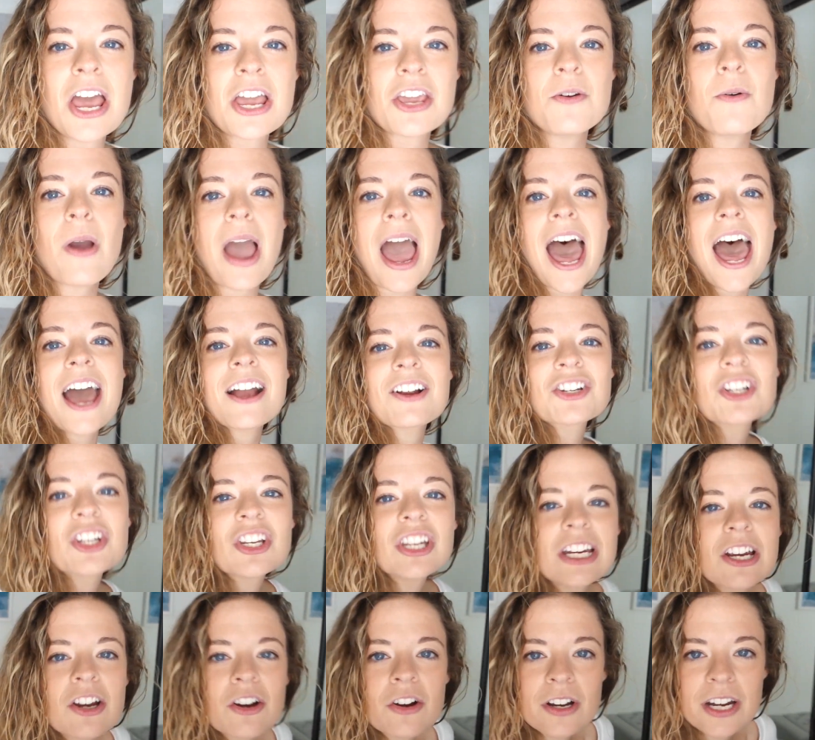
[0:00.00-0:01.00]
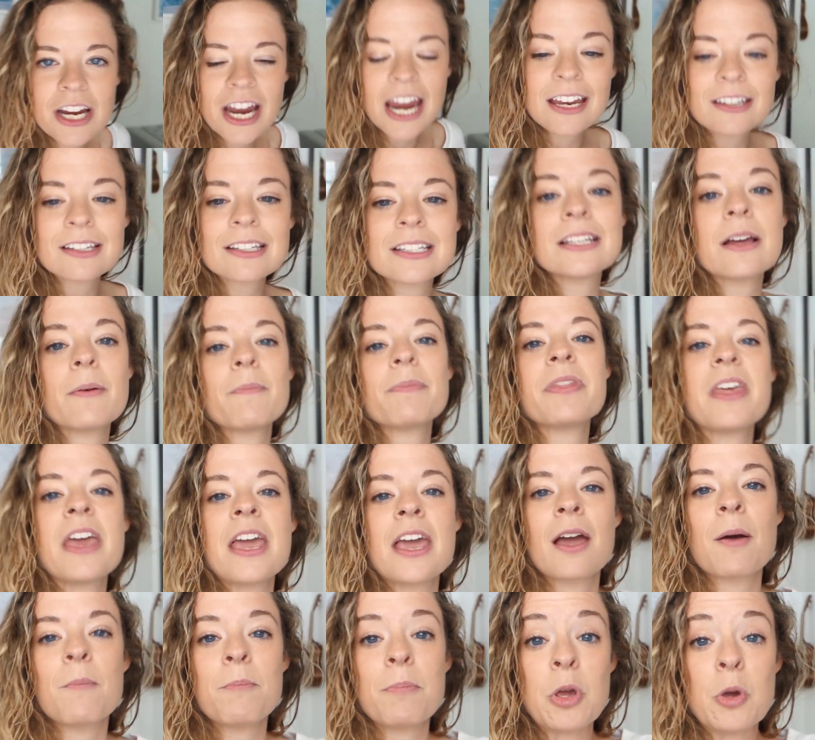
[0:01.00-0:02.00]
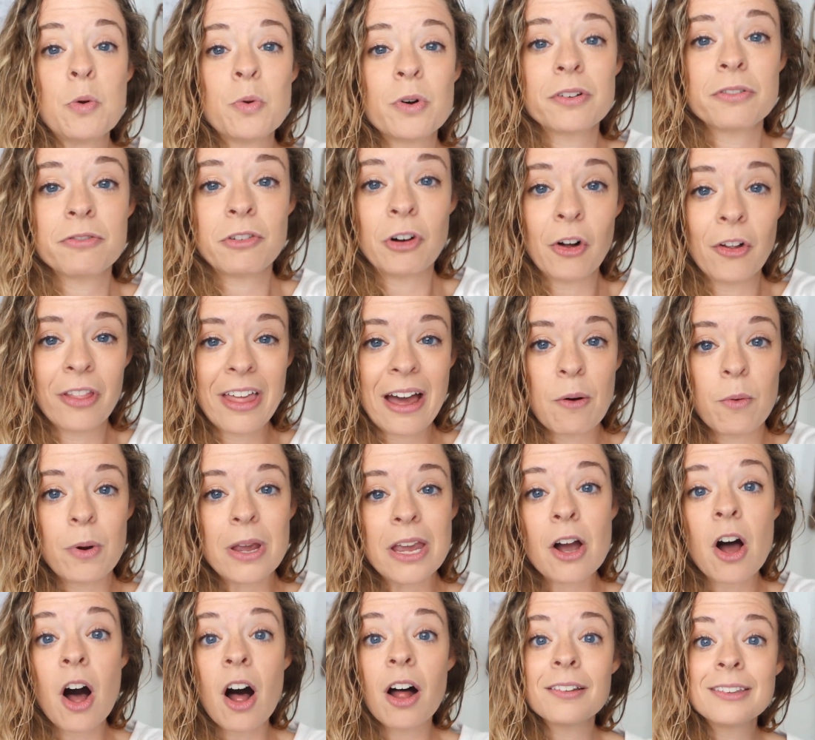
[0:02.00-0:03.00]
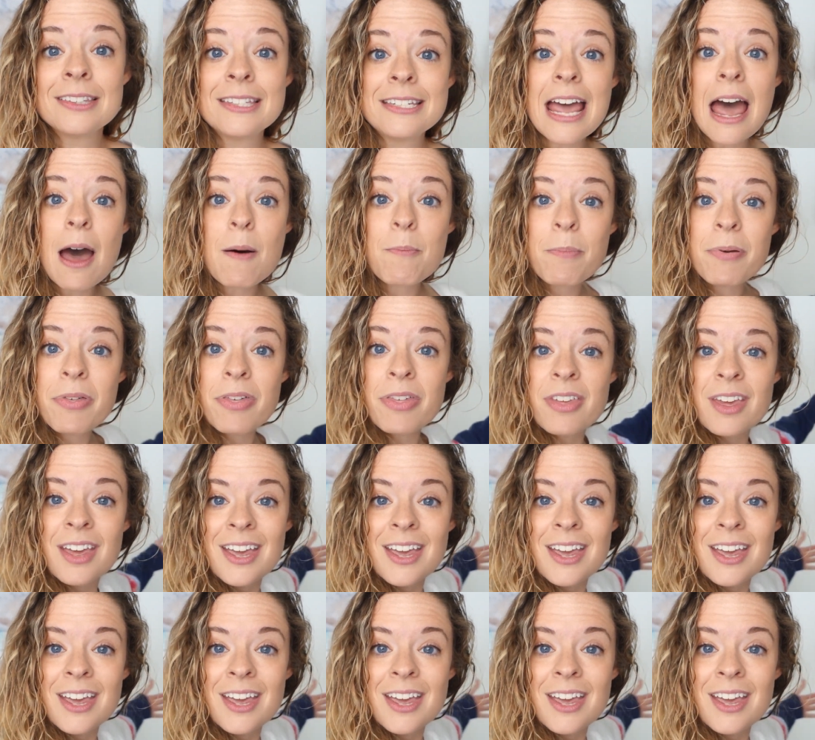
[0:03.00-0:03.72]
you actually create something beautiful that we call depth